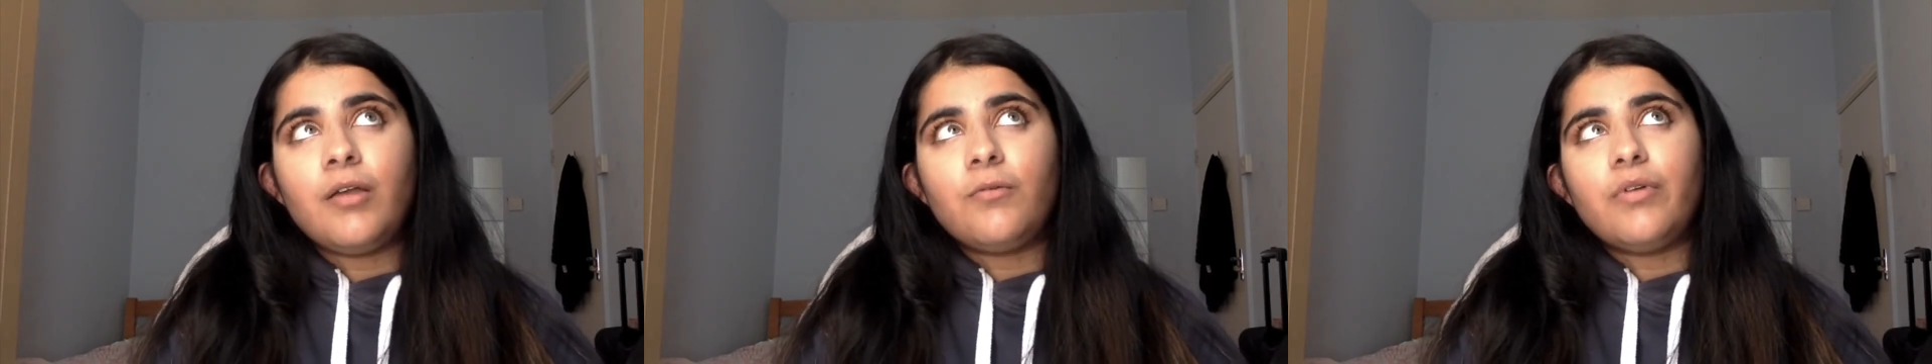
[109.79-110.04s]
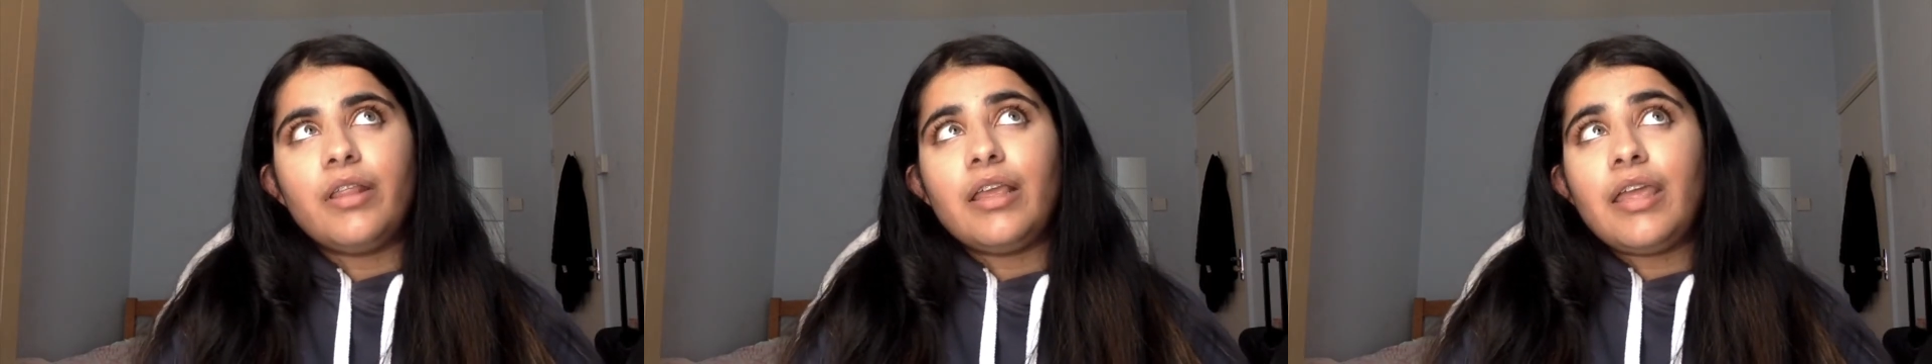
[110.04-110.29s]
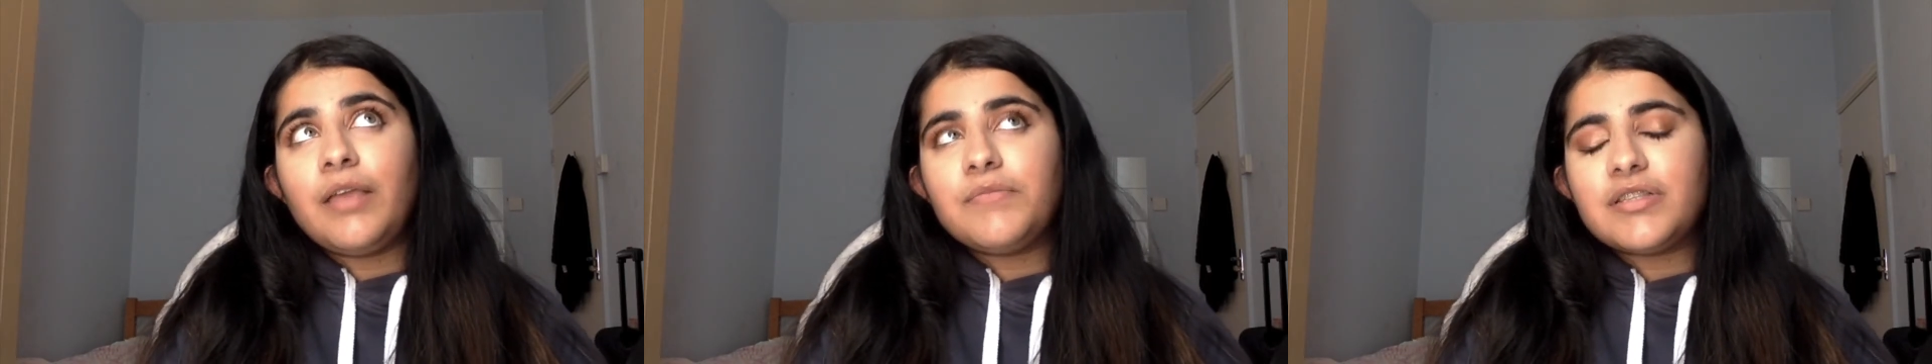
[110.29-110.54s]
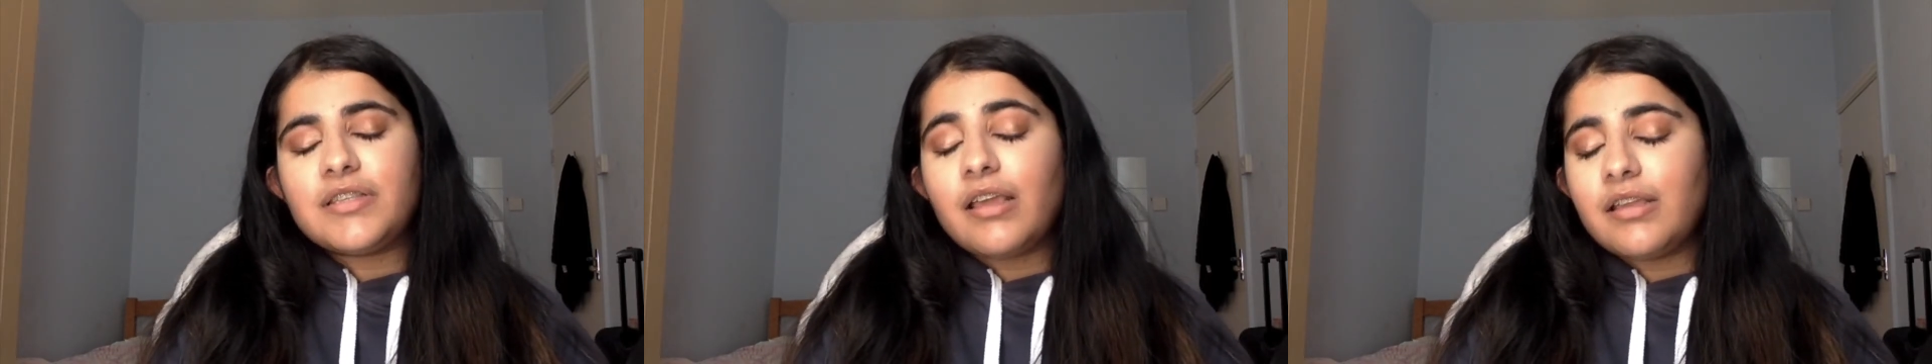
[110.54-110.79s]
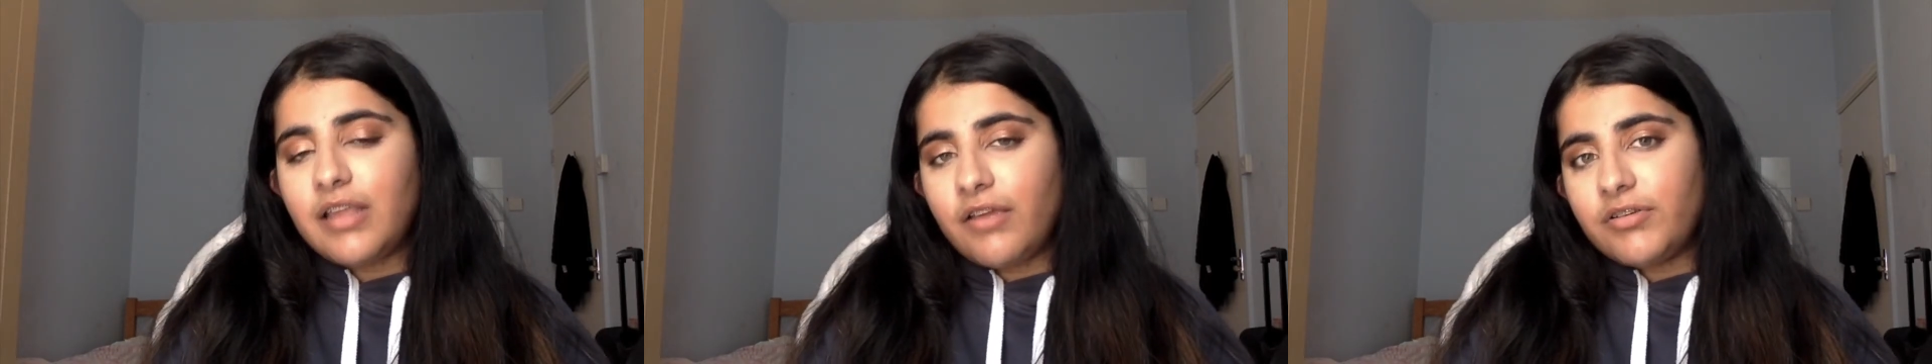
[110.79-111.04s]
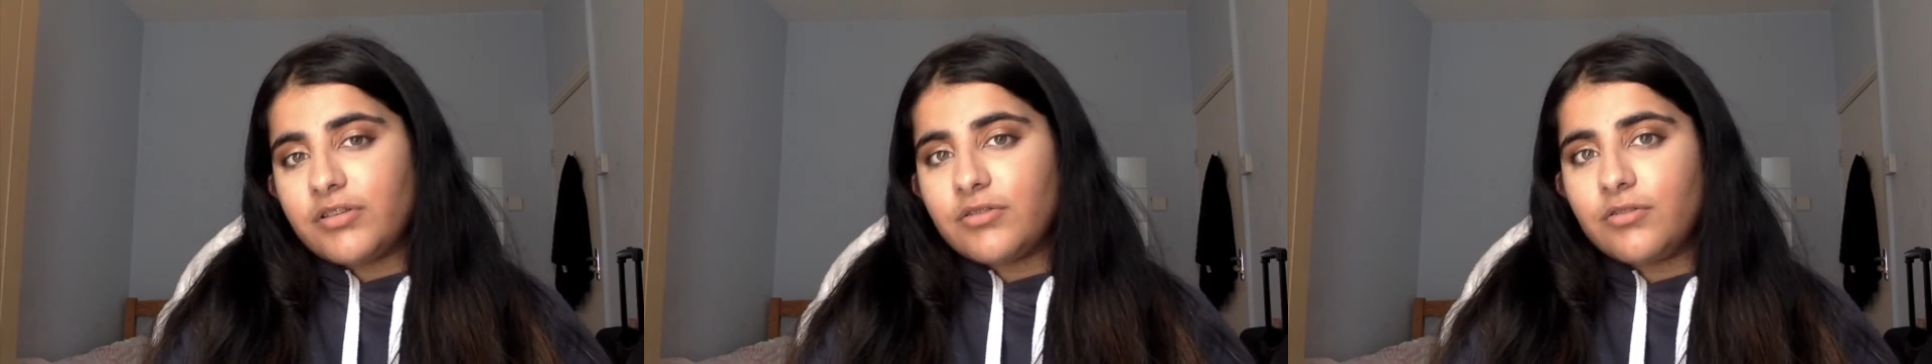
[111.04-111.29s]
When it came
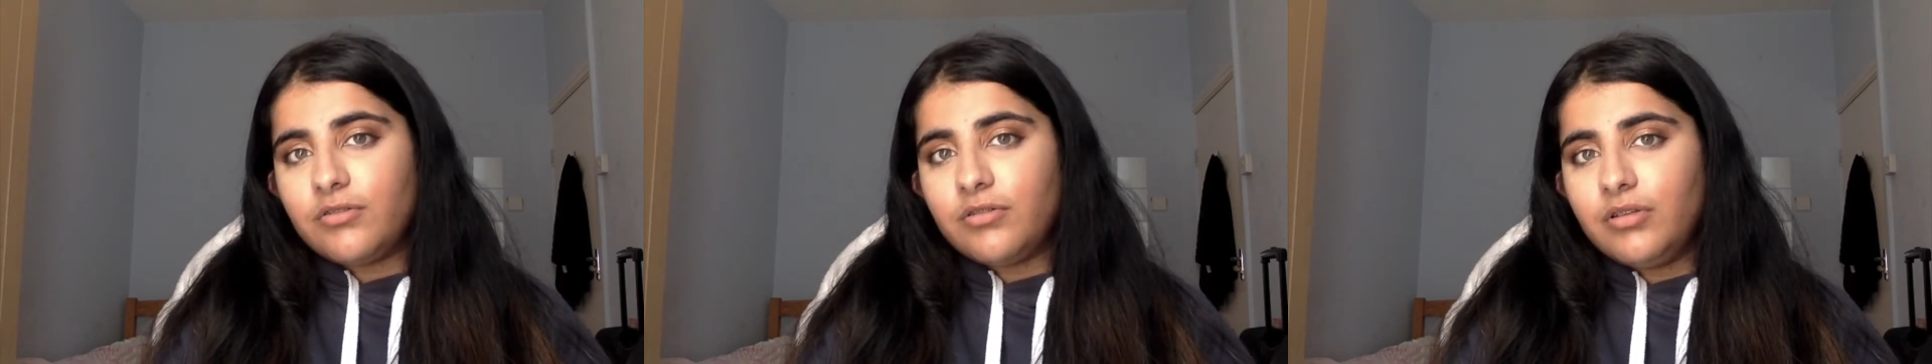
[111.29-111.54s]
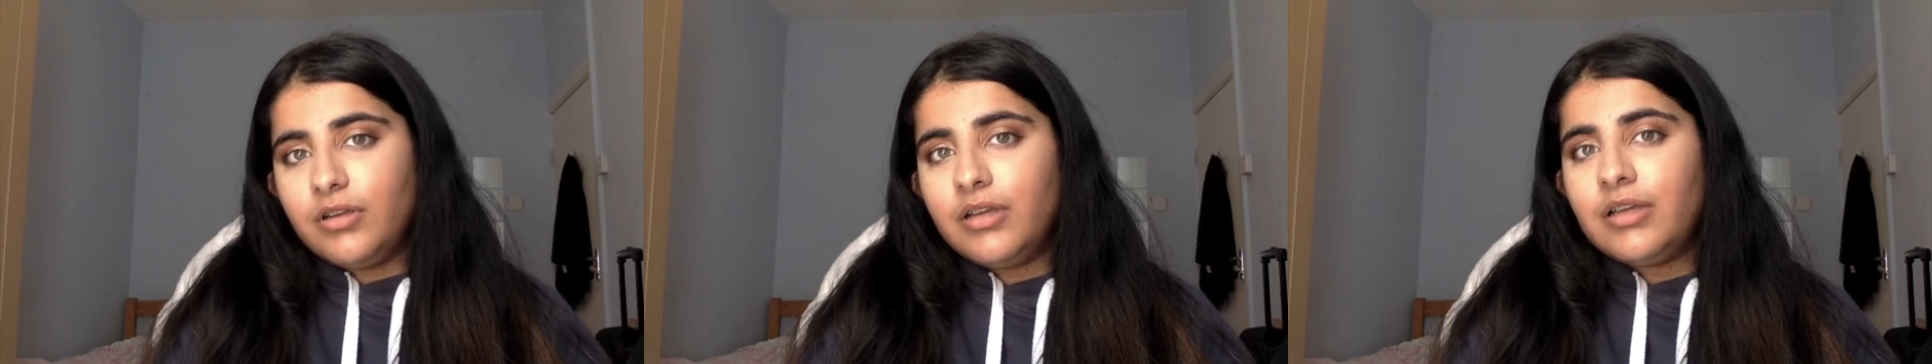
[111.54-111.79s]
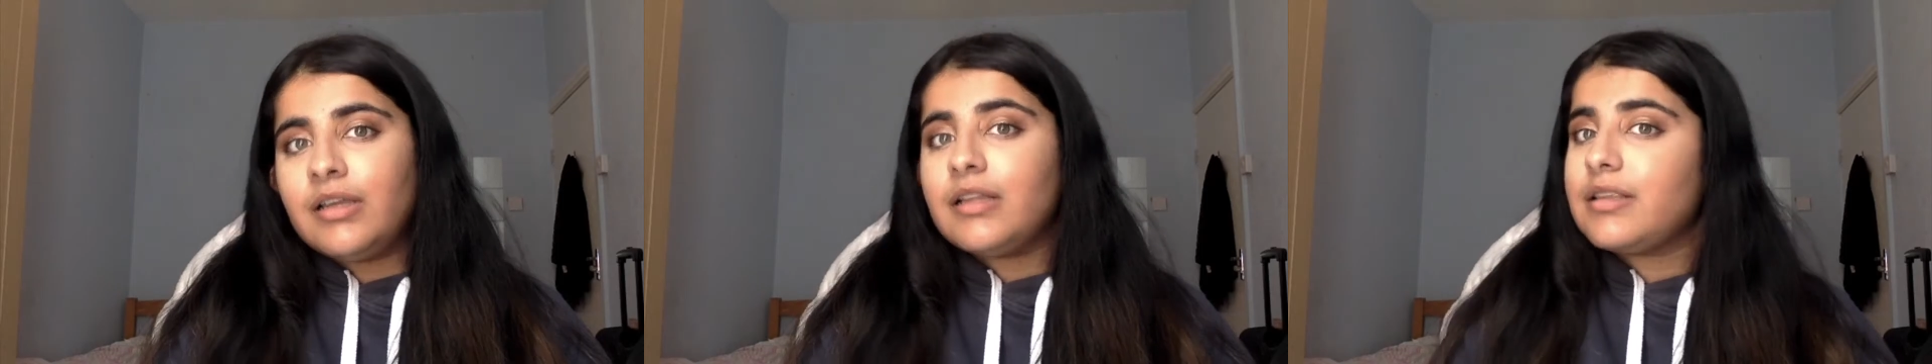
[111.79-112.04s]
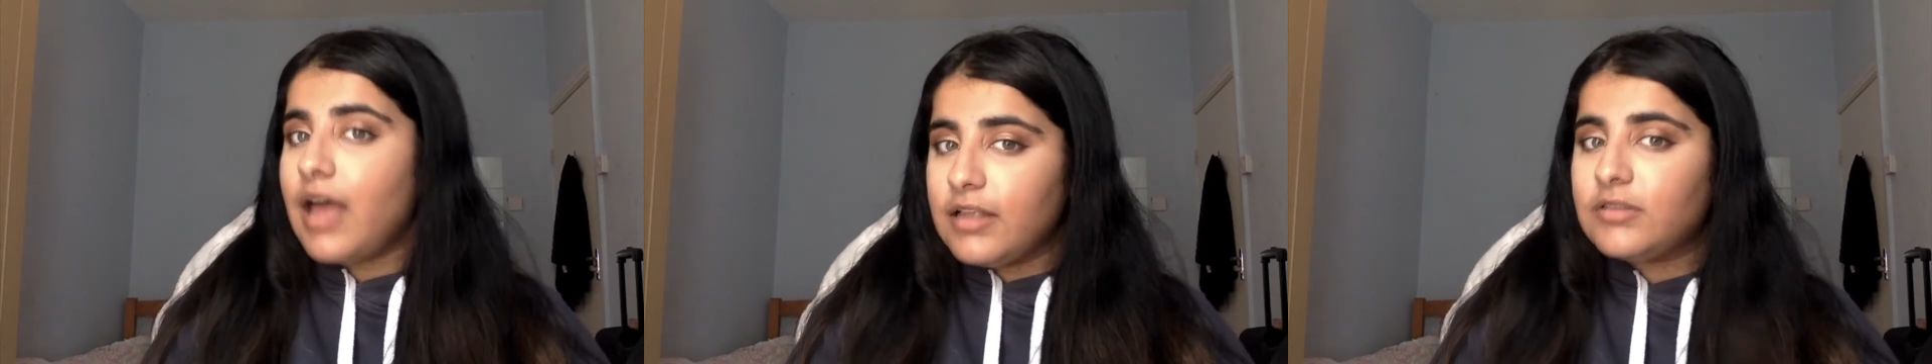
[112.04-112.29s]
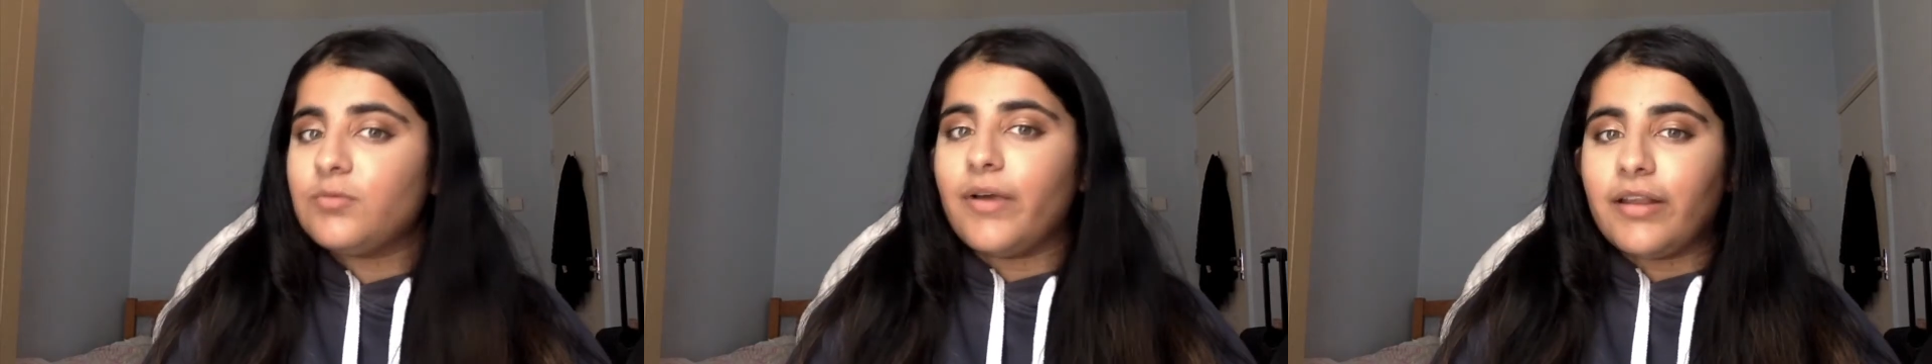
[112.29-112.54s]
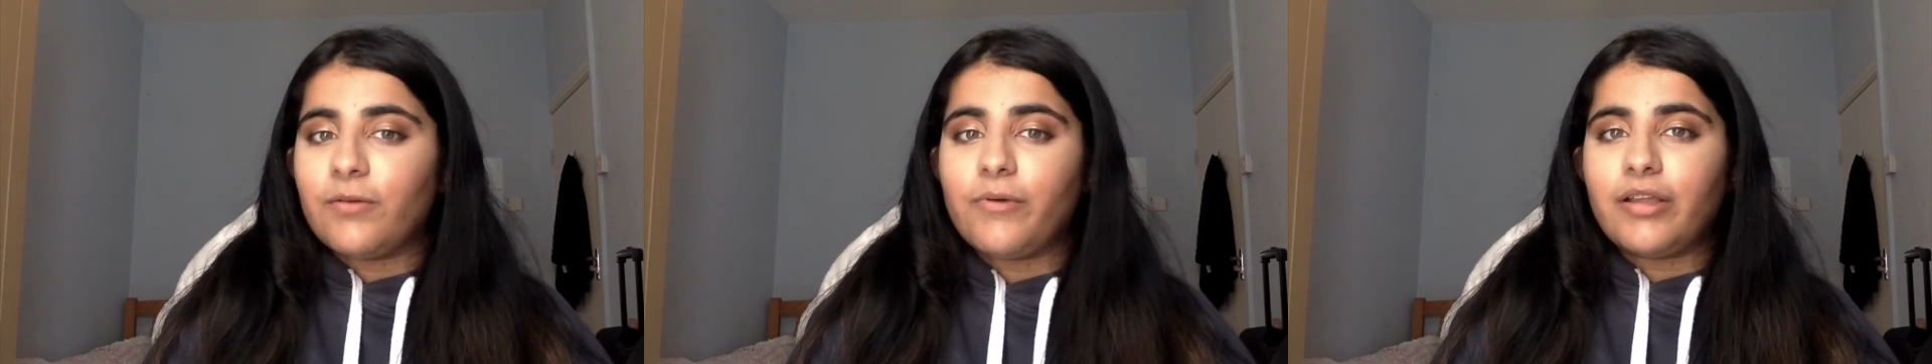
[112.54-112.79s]
secondary school, that's
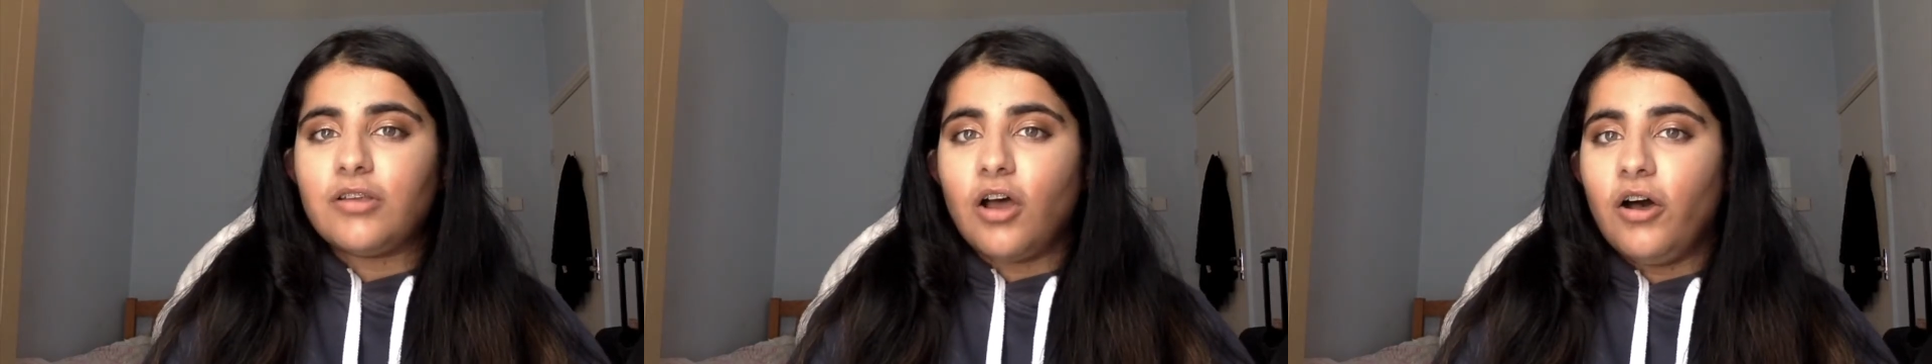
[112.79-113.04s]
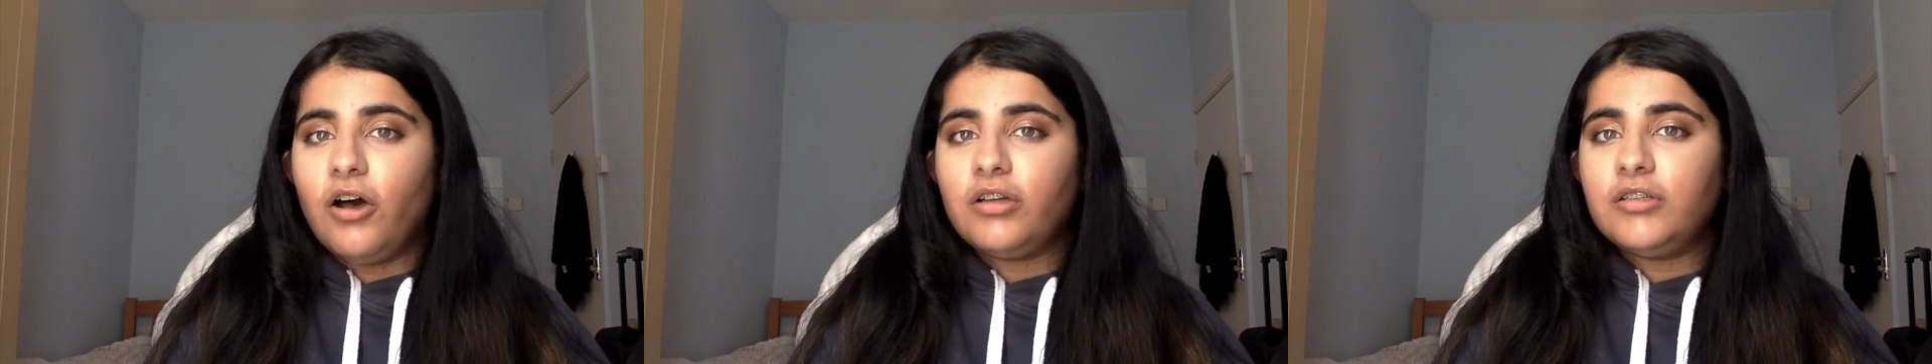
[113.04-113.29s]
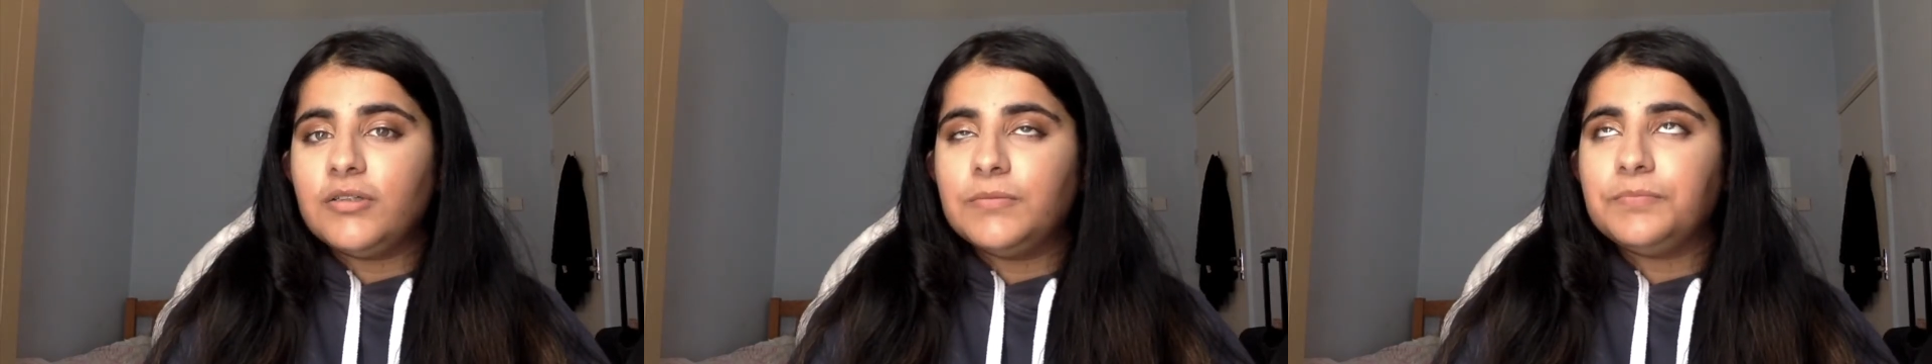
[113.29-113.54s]
when it went hard,